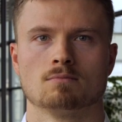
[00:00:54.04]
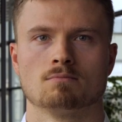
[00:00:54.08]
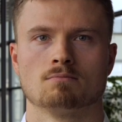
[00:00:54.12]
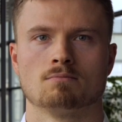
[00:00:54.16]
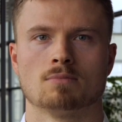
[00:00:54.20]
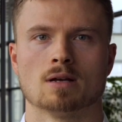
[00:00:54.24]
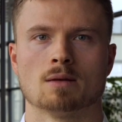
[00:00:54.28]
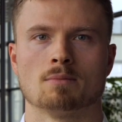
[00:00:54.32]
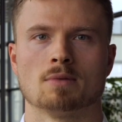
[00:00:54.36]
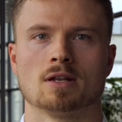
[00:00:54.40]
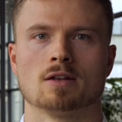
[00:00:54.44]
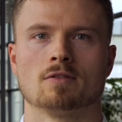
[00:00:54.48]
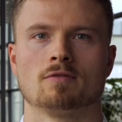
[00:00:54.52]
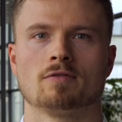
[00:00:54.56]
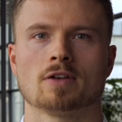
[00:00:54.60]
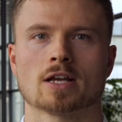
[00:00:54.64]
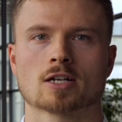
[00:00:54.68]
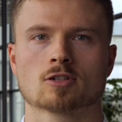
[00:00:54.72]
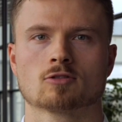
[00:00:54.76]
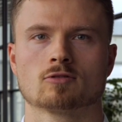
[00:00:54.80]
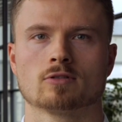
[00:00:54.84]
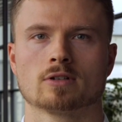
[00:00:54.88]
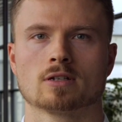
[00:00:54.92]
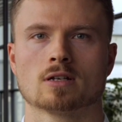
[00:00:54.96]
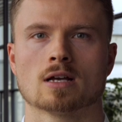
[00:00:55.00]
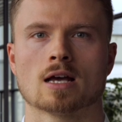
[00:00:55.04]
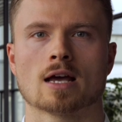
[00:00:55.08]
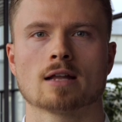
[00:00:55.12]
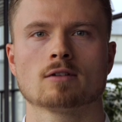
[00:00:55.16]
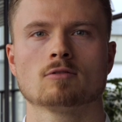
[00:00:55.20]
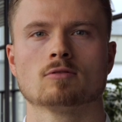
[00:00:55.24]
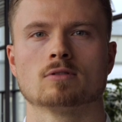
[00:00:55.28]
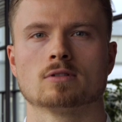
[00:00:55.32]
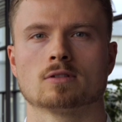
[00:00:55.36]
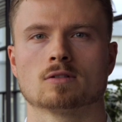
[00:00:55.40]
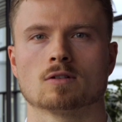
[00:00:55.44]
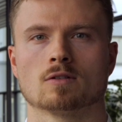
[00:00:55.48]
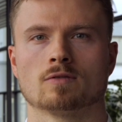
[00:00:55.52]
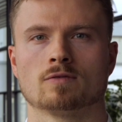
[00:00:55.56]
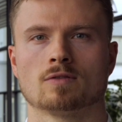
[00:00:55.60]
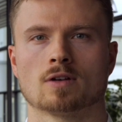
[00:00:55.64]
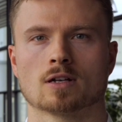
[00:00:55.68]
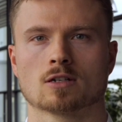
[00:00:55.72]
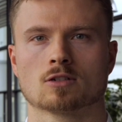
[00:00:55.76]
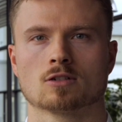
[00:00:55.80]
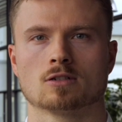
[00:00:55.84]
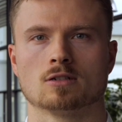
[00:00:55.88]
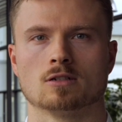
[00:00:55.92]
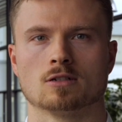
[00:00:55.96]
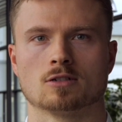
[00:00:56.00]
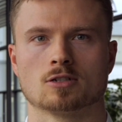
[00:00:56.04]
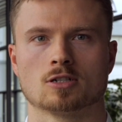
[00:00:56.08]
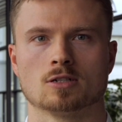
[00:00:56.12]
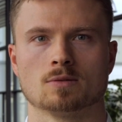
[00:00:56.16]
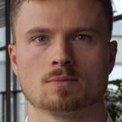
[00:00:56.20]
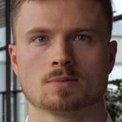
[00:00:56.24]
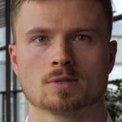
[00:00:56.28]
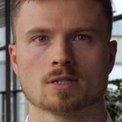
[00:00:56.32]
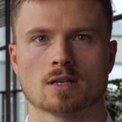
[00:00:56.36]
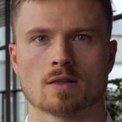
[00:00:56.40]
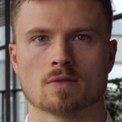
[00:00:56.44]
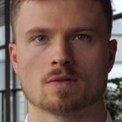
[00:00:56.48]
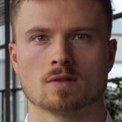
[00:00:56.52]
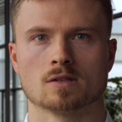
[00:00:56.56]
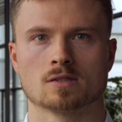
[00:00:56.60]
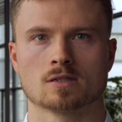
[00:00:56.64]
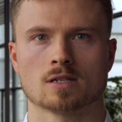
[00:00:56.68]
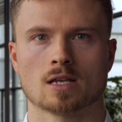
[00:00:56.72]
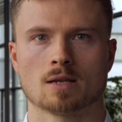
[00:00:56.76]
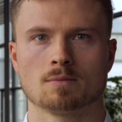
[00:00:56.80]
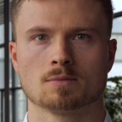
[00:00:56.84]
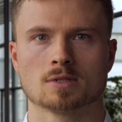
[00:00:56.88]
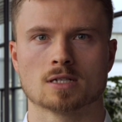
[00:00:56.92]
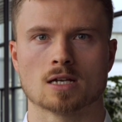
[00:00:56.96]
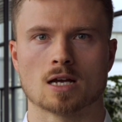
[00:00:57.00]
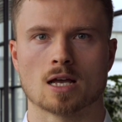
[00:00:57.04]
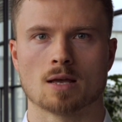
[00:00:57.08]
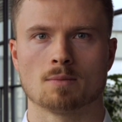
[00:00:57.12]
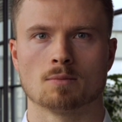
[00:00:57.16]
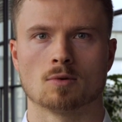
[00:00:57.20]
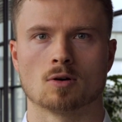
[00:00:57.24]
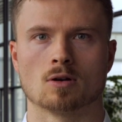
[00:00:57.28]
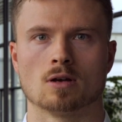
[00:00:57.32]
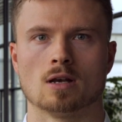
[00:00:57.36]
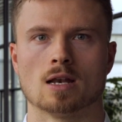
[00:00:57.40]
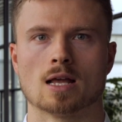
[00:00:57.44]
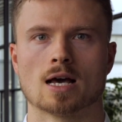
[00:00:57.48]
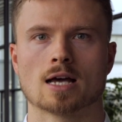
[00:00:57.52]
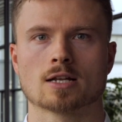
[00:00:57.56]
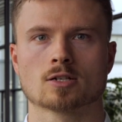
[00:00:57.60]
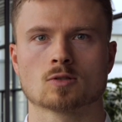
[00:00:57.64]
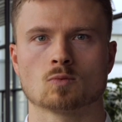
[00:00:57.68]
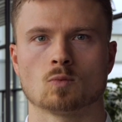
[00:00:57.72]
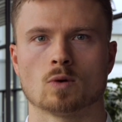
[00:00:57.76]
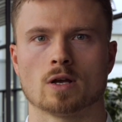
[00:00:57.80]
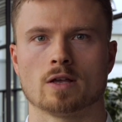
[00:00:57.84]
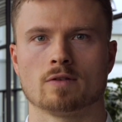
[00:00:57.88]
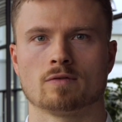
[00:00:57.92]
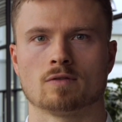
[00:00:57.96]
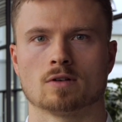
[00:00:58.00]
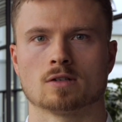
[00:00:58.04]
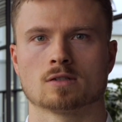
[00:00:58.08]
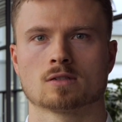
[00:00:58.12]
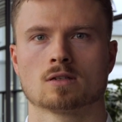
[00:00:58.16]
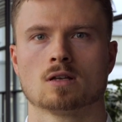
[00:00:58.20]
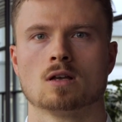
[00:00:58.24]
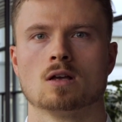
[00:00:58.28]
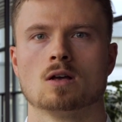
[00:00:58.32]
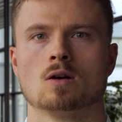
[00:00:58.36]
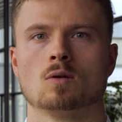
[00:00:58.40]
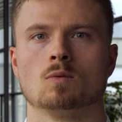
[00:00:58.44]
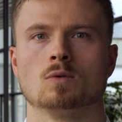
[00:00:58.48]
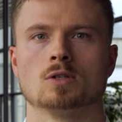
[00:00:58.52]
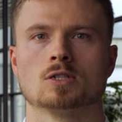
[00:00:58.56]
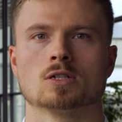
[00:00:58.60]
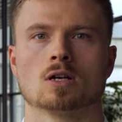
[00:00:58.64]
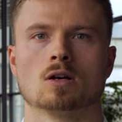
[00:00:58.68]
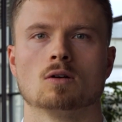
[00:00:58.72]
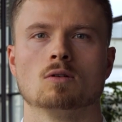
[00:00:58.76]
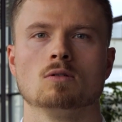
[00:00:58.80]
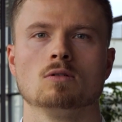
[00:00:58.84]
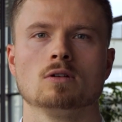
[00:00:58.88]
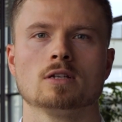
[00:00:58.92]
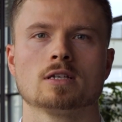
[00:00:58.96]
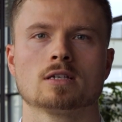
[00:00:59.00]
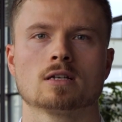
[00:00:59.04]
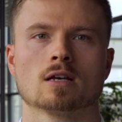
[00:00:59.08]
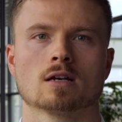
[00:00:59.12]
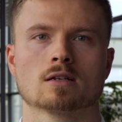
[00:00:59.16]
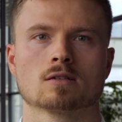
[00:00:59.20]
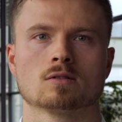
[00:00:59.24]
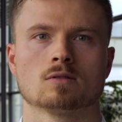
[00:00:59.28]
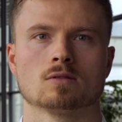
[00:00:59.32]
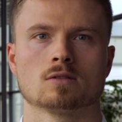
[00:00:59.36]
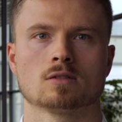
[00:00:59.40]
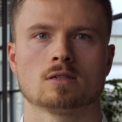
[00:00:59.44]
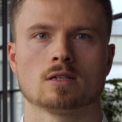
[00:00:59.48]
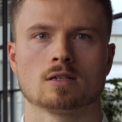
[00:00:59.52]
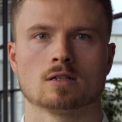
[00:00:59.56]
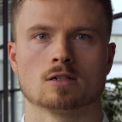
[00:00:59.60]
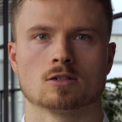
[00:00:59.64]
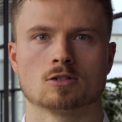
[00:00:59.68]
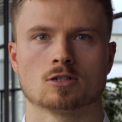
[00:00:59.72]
By manufacturing hundreds of functional chips at the same time on large wafers, which are only cut to single